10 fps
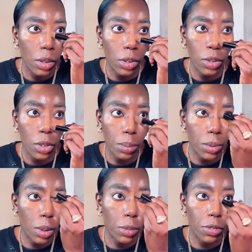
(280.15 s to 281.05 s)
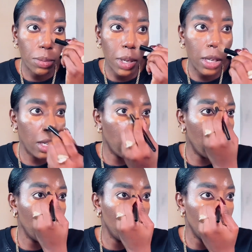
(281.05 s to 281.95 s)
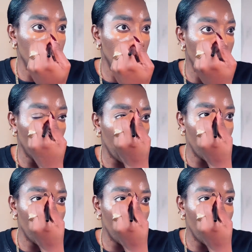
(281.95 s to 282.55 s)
use up some of my products